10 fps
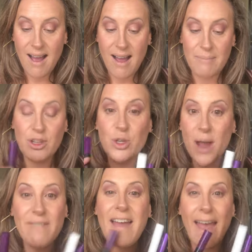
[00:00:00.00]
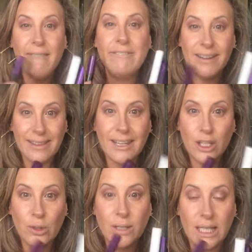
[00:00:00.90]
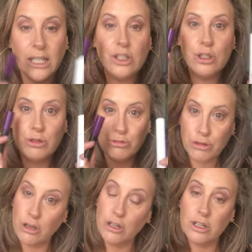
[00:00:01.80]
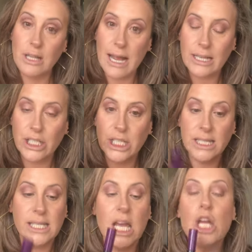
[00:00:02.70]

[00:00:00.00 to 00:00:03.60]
Um, you have everything you need to grow your lashes,